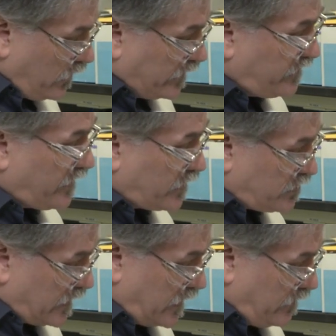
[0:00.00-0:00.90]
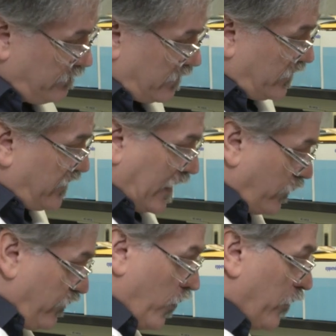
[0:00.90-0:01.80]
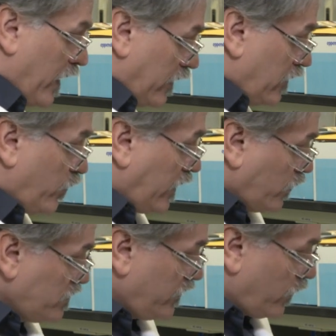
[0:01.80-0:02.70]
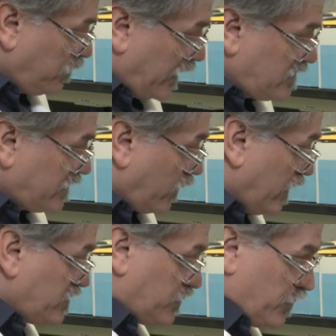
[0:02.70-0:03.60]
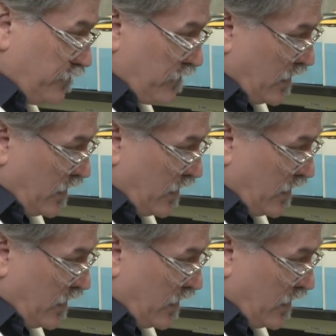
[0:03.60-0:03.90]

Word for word: This is actually the standard format that we use for pesticide residue.